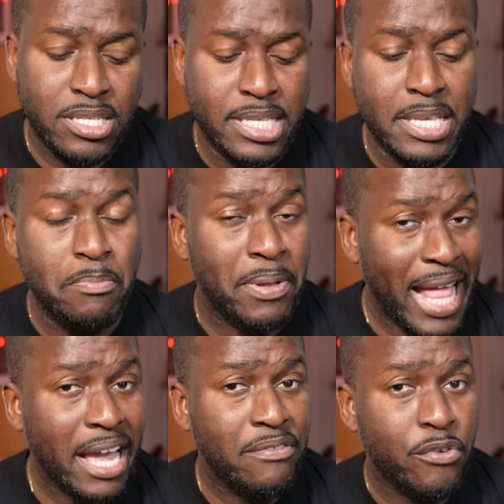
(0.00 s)
the
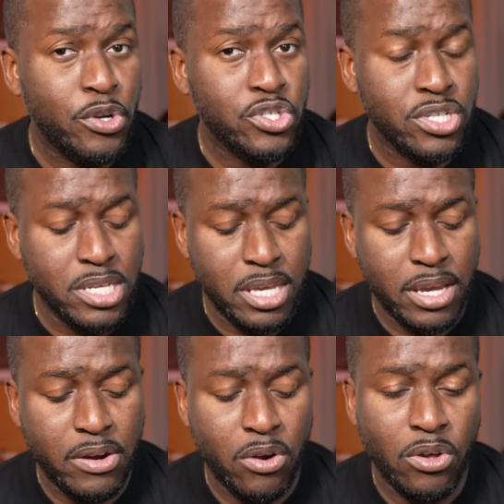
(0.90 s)
black version
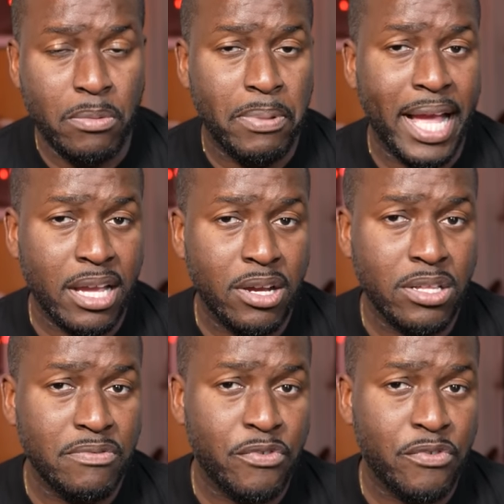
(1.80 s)
here, or the black colored